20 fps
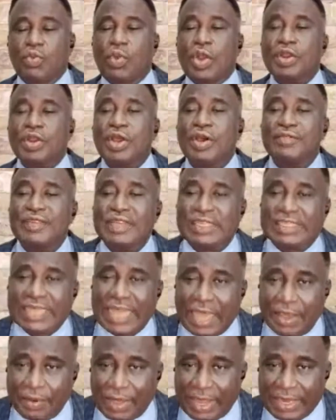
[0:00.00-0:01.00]
One of the
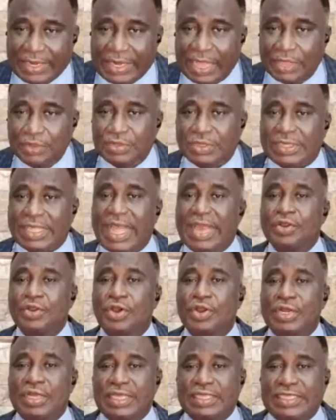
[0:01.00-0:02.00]
towers that you stand
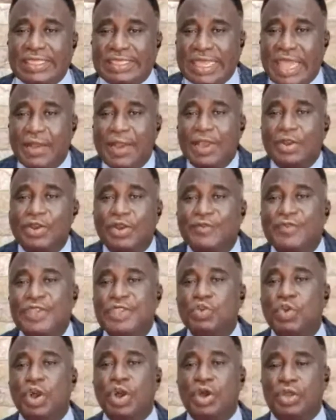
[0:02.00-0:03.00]
on is the tower of
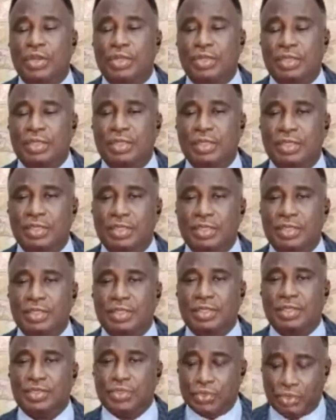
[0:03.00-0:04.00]
his word.
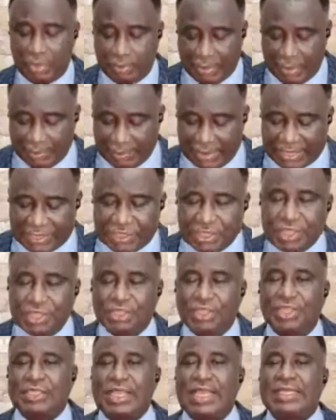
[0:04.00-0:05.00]
You remember
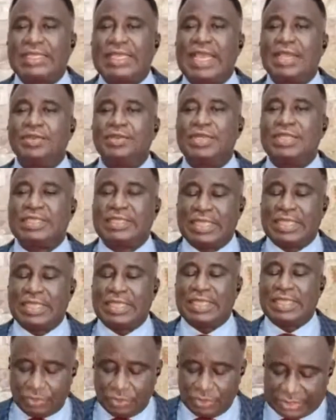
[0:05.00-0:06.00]
Jesus entered
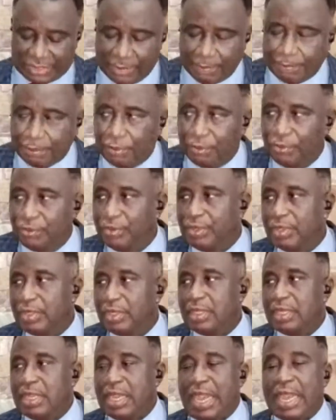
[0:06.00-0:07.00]
into the temple
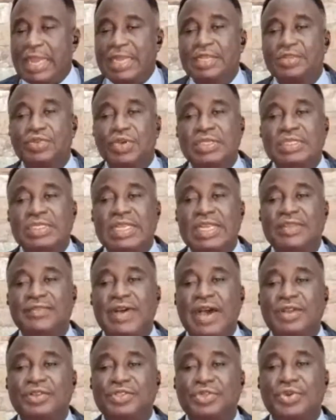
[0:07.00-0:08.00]
and it was
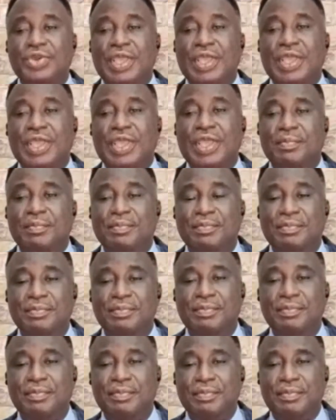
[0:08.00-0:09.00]
delivered unto him,
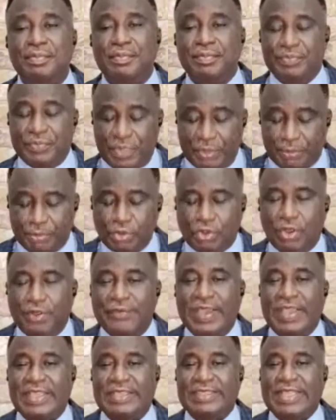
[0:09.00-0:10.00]
the book
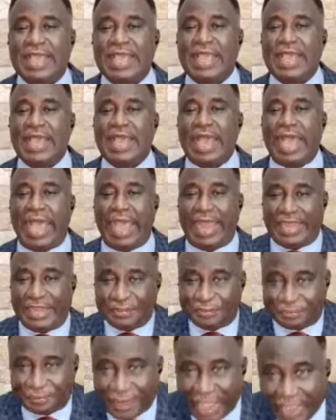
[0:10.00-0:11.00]
of Isaiah,
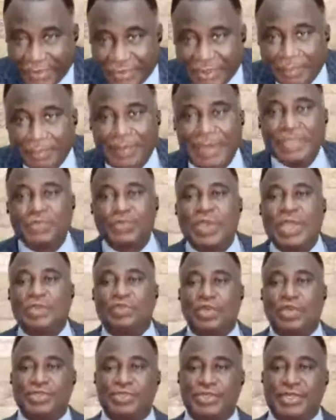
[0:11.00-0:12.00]
and he found the place
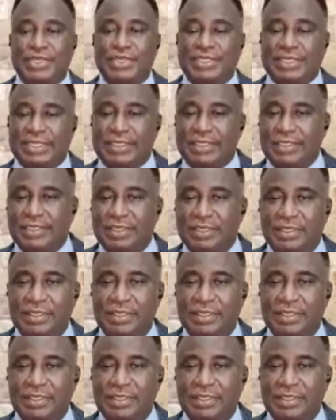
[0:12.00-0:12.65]
where it was written.